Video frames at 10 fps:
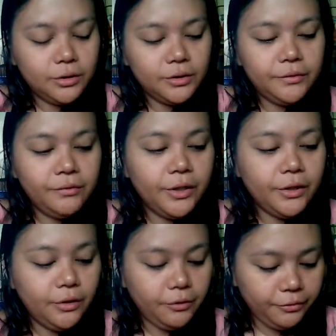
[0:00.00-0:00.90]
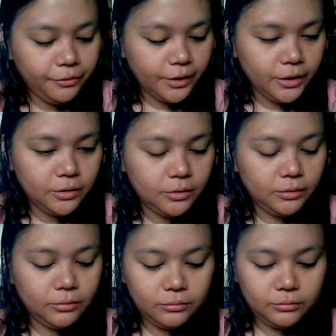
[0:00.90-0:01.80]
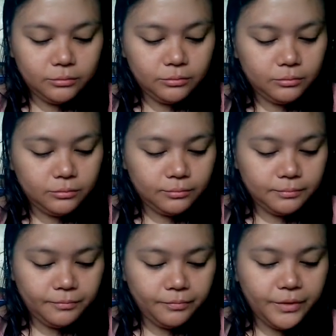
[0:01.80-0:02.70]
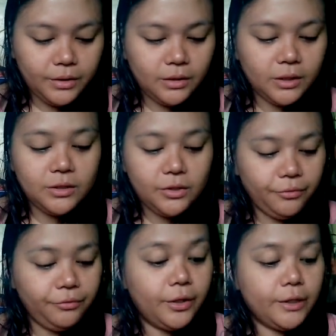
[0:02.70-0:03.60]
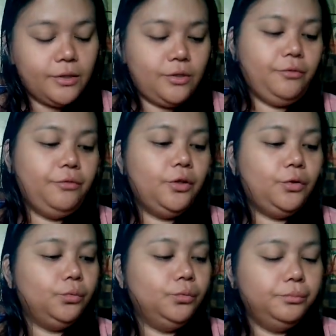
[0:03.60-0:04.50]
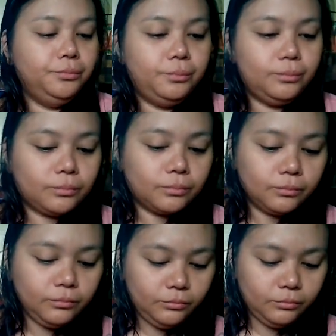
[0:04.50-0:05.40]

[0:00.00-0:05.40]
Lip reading: So it's a very different, that's the difference of the two.